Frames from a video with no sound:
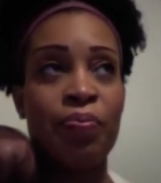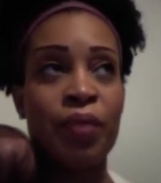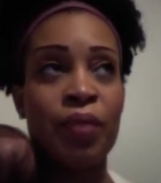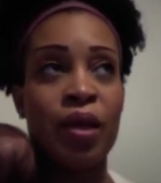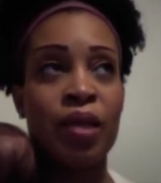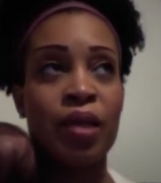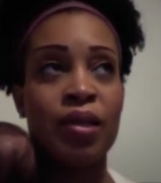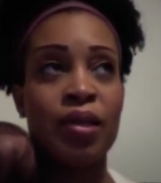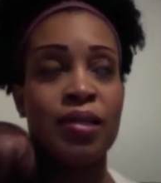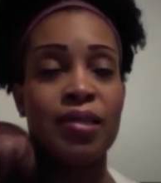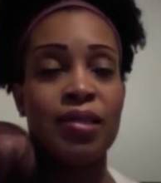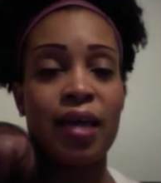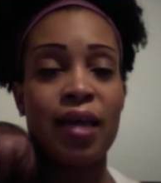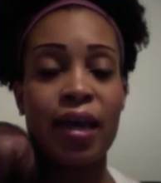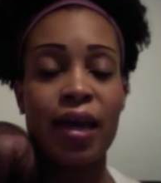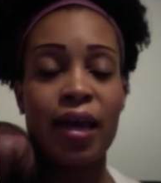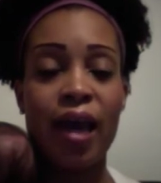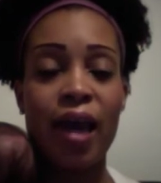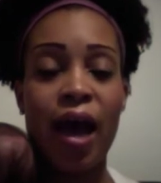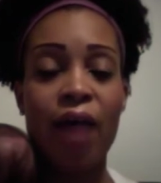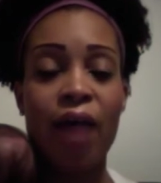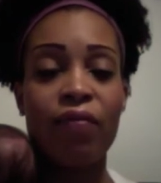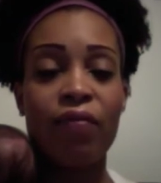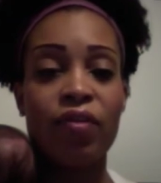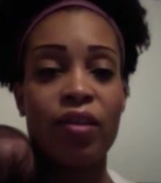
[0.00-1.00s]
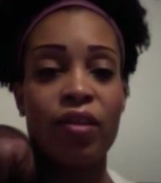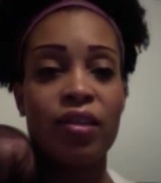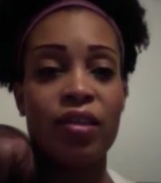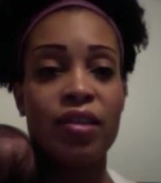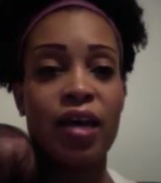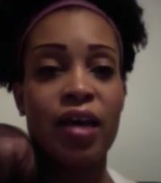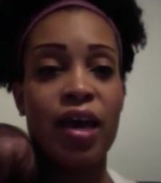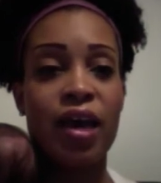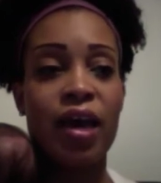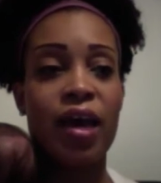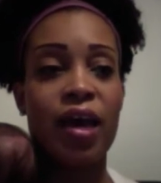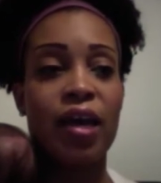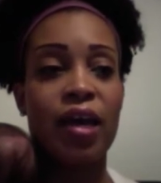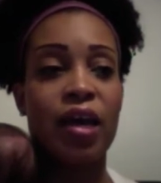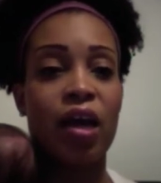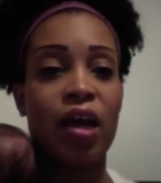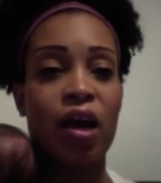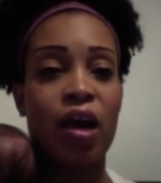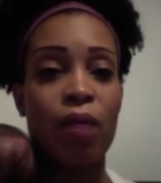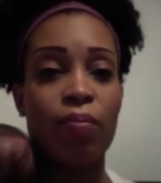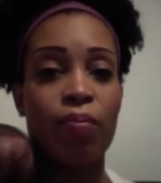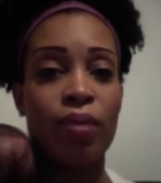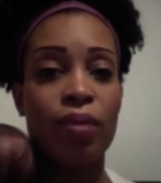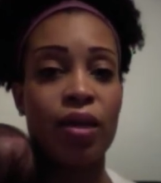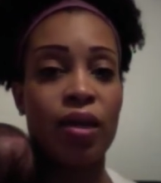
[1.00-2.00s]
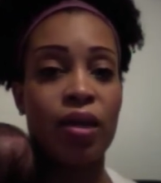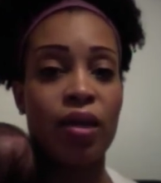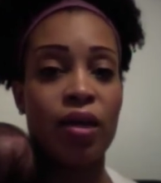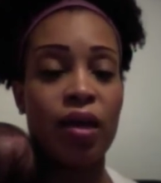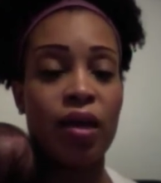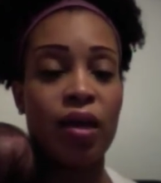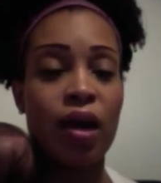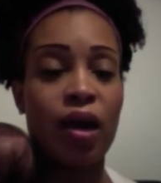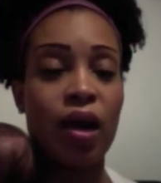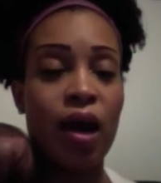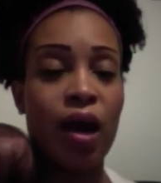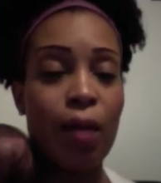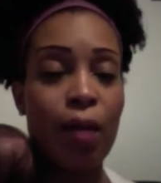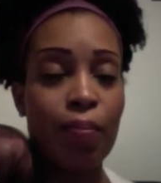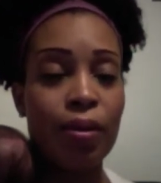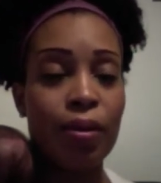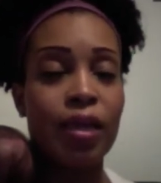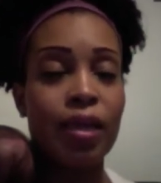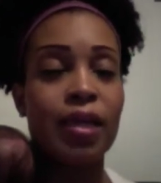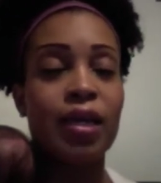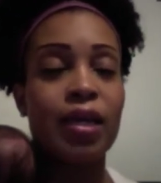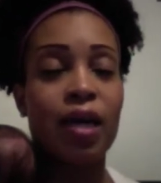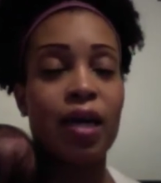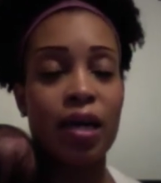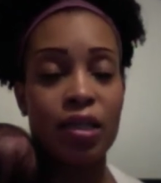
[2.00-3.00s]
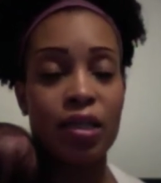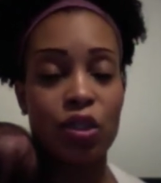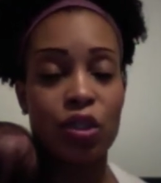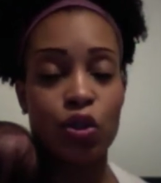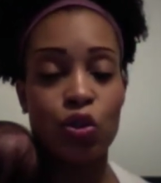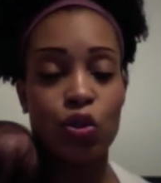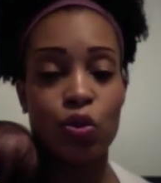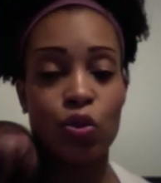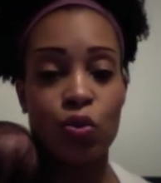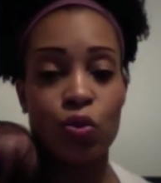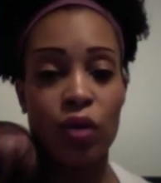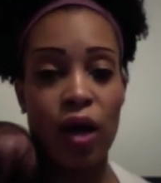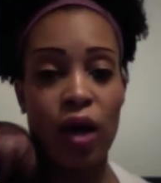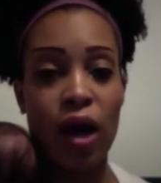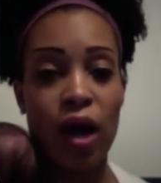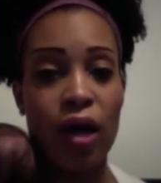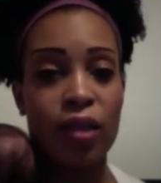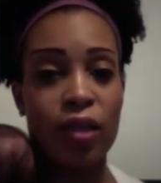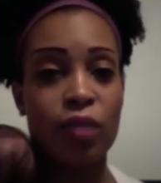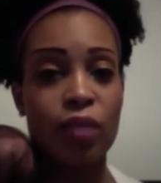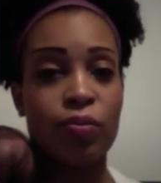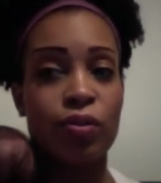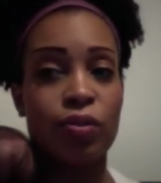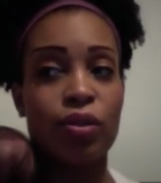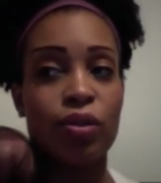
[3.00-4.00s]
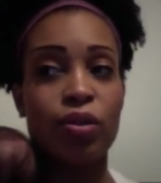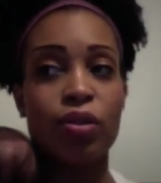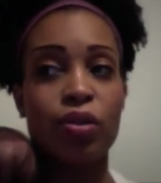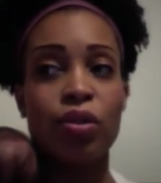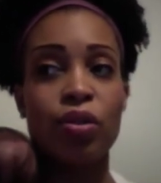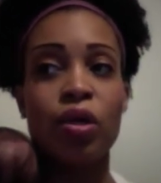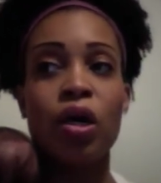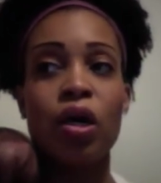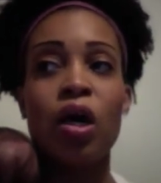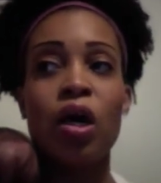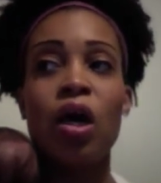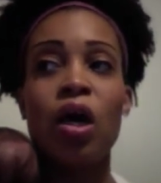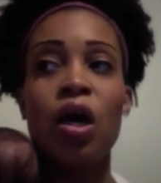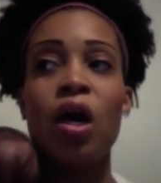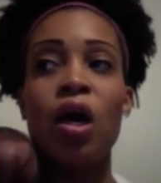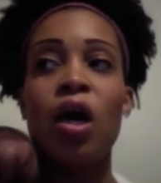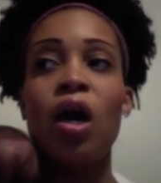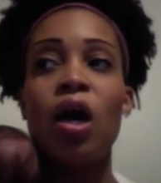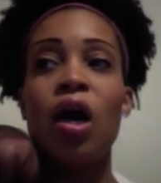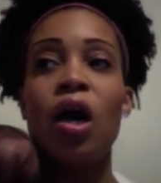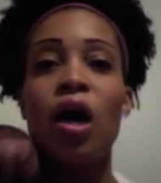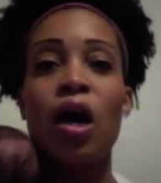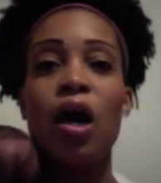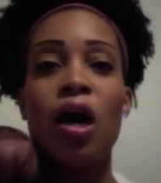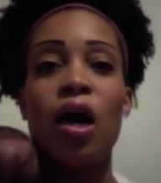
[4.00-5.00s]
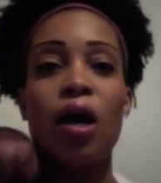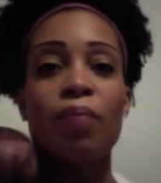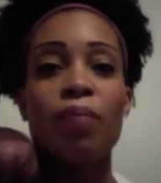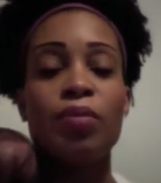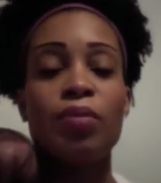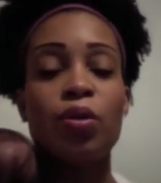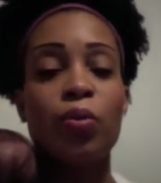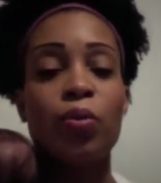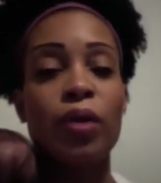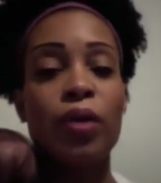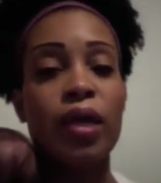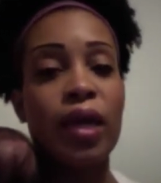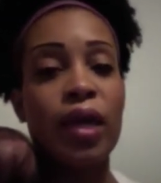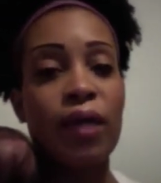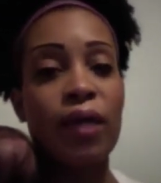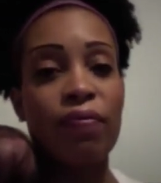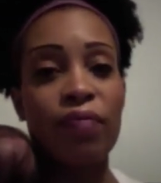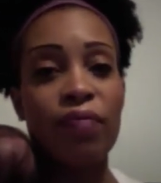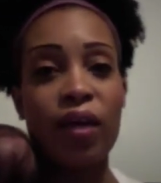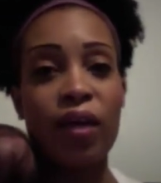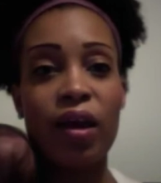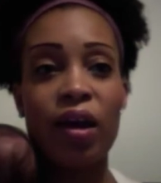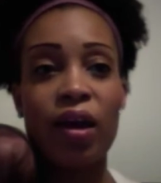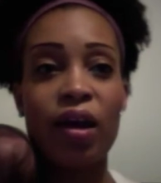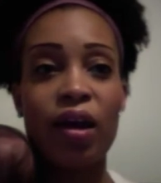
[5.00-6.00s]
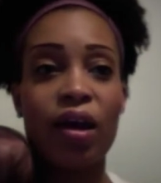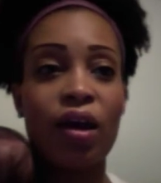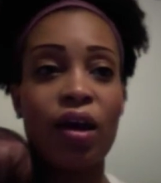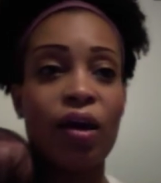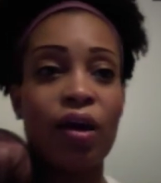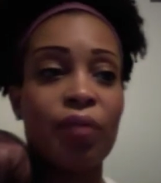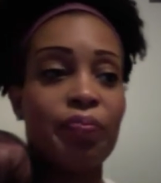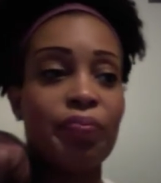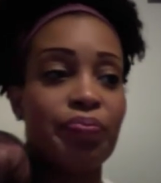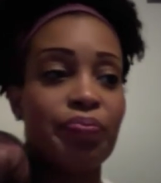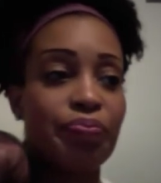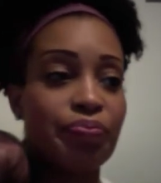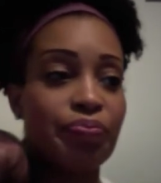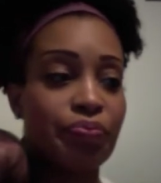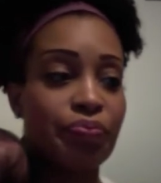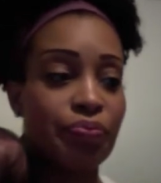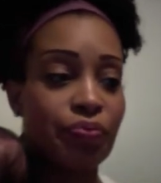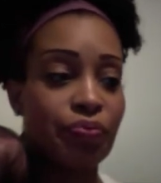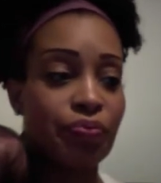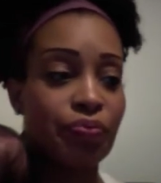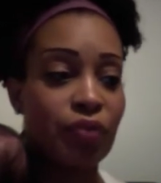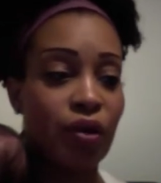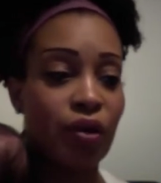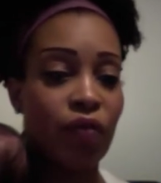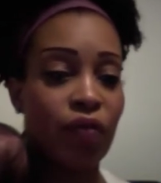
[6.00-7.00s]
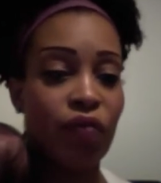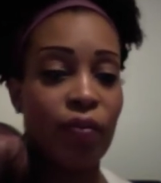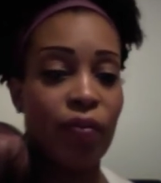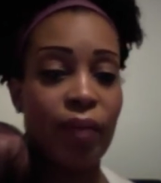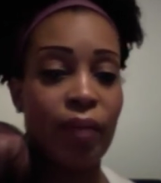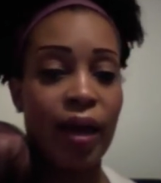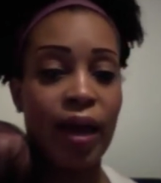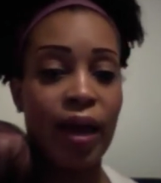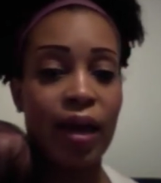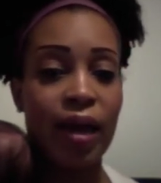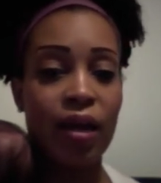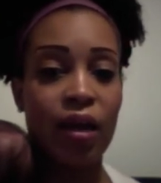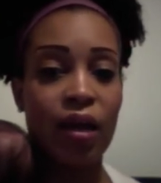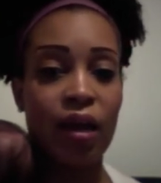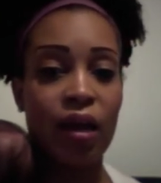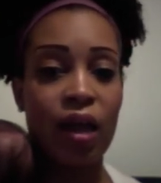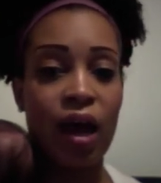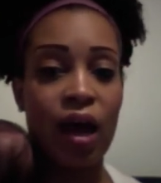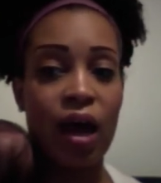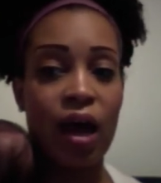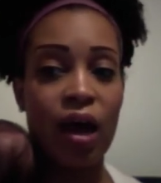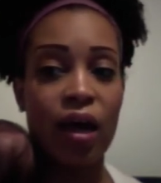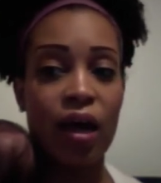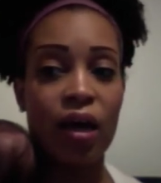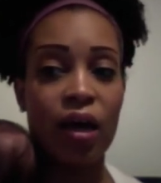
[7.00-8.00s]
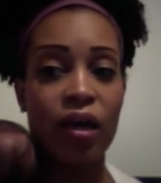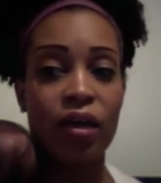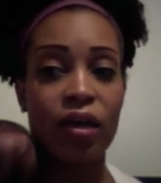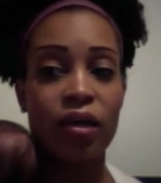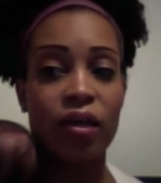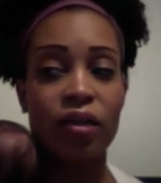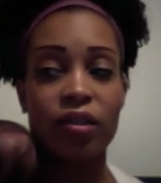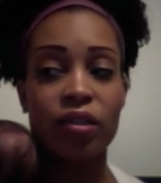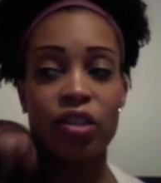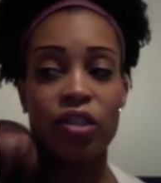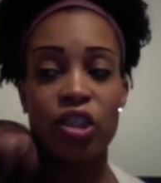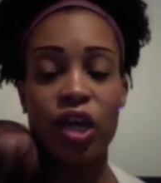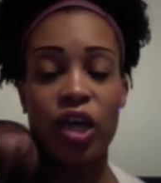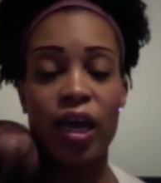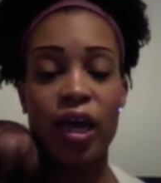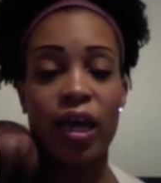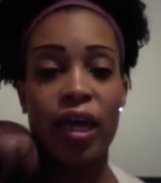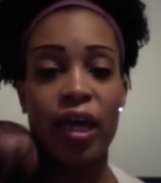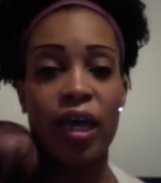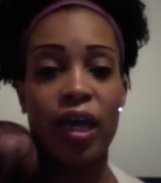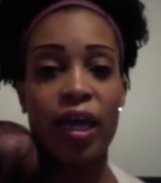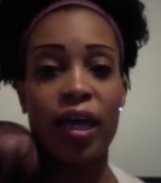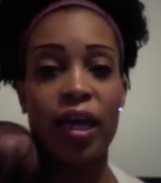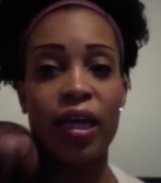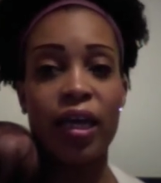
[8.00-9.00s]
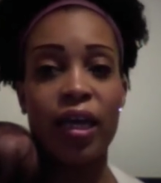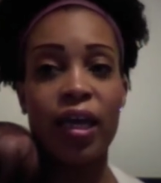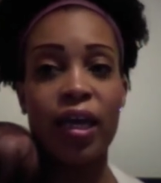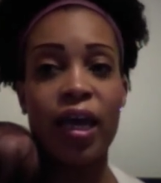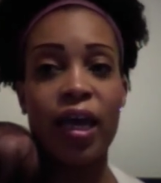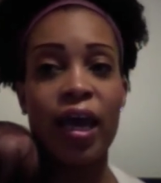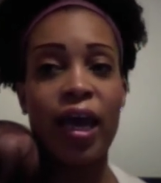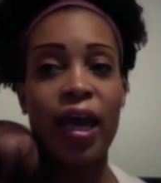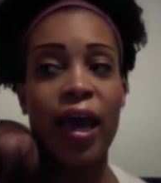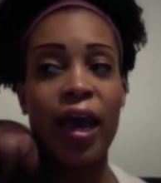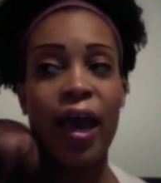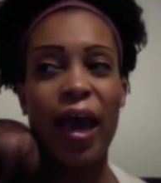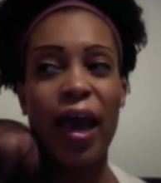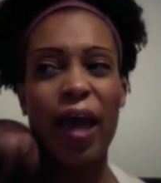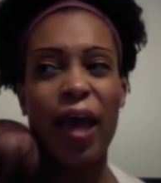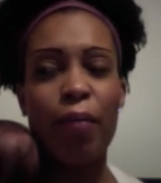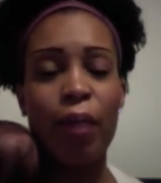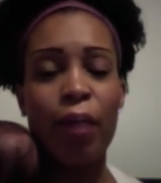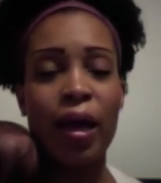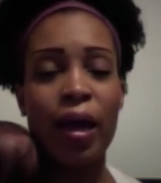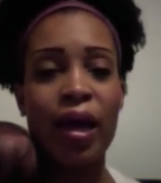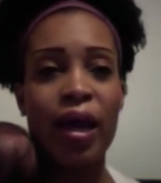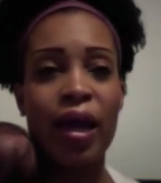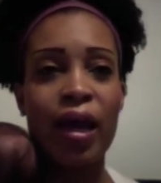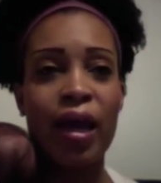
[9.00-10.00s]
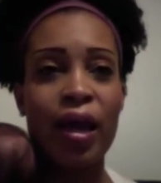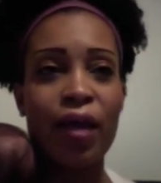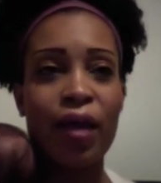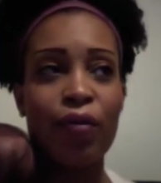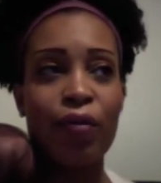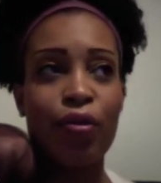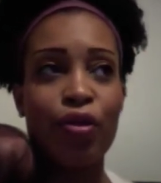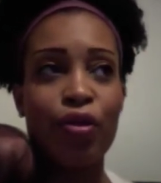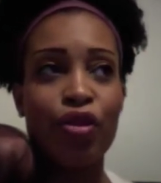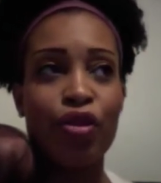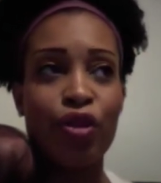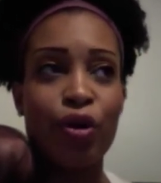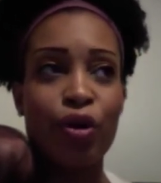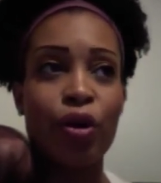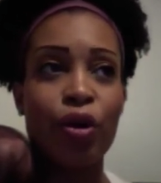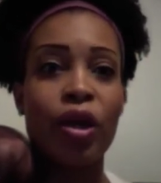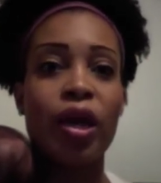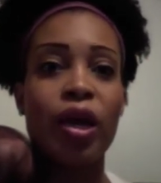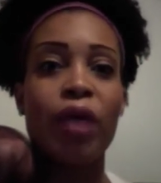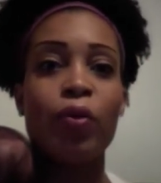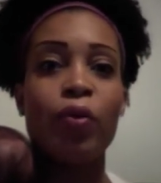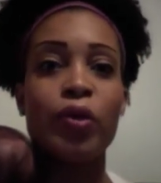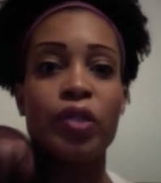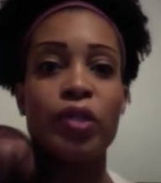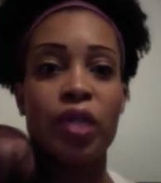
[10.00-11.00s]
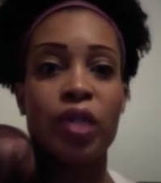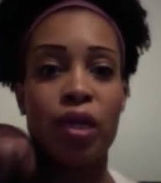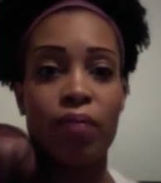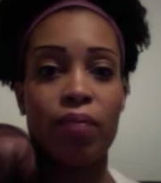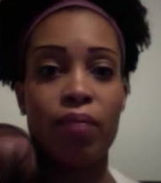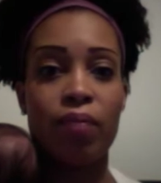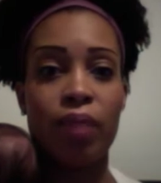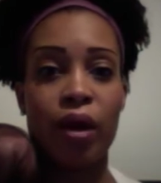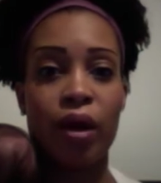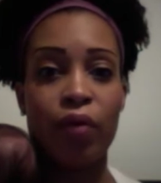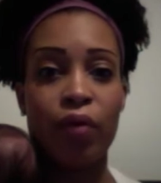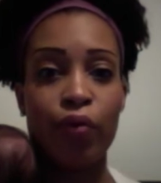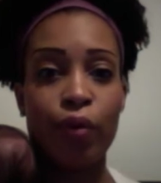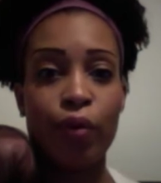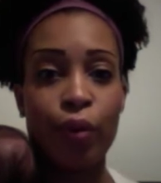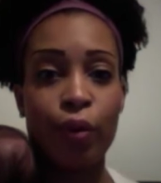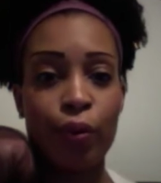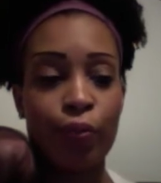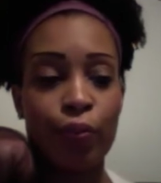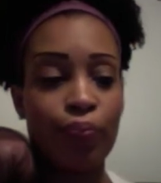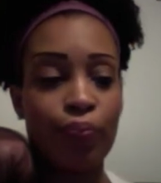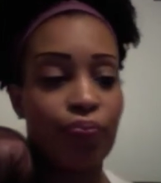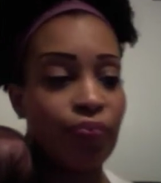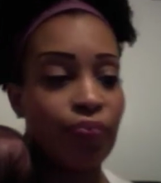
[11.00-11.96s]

the second half of the day and accompanied us to the hospital. So we get there for my 8 o'clock check-in, and by 8:30 I was in my room.